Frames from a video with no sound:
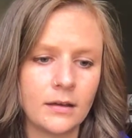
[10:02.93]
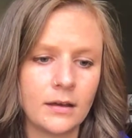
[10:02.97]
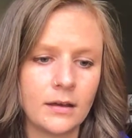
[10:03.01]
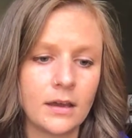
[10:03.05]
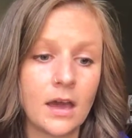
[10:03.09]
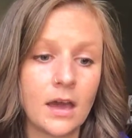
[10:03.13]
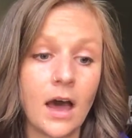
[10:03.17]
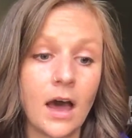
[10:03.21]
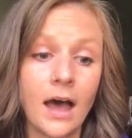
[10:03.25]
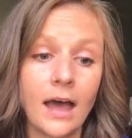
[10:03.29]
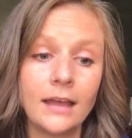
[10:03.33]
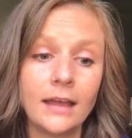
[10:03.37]

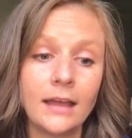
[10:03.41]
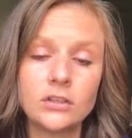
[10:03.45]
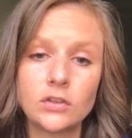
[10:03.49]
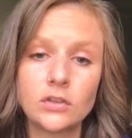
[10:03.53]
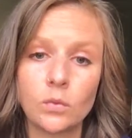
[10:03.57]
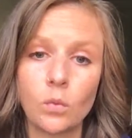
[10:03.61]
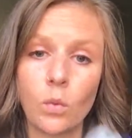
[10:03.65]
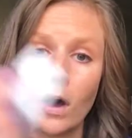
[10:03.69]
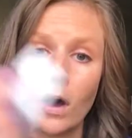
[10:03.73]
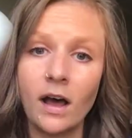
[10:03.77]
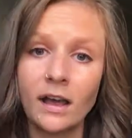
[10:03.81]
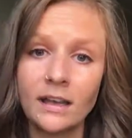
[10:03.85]
cut
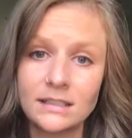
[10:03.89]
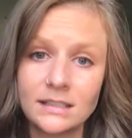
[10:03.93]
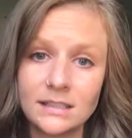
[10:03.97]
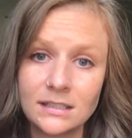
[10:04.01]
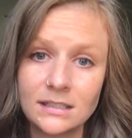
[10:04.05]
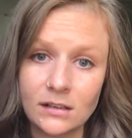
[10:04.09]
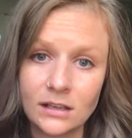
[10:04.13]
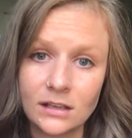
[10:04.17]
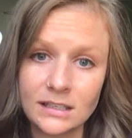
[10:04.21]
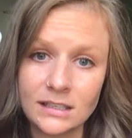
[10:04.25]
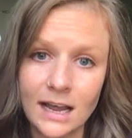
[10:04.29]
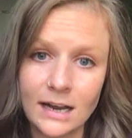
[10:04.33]
while it's
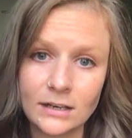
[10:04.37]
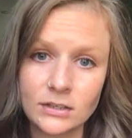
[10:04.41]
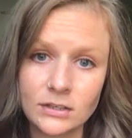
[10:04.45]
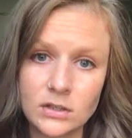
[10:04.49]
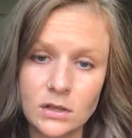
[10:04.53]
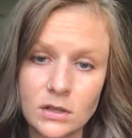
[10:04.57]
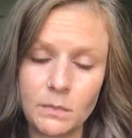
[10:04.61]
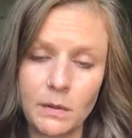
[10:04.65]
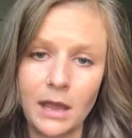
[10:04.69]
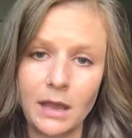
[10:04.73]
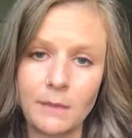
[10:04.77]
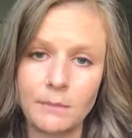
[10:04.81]
still attached
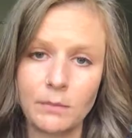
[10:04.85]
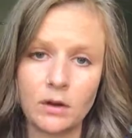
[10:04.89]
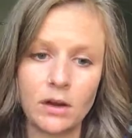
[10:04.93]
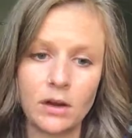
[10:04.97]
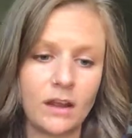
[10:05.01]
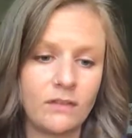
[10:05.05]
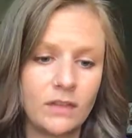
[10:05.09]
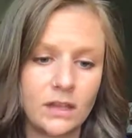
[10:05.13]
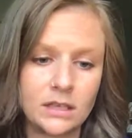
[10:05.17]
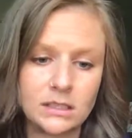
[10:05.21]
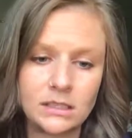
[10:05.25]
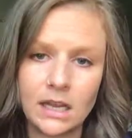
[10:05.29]
to the paper,
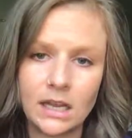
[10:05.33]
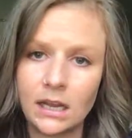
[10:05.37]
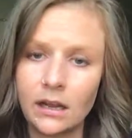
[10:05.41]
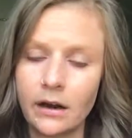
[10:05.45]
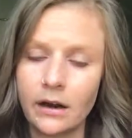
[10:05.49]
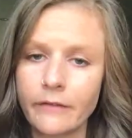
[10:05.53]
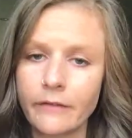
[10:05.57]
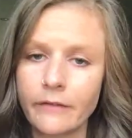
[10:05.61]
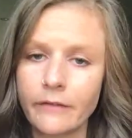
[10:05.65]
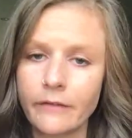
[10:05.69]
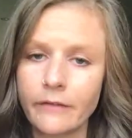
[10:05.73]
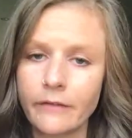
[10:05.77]
and then take it off the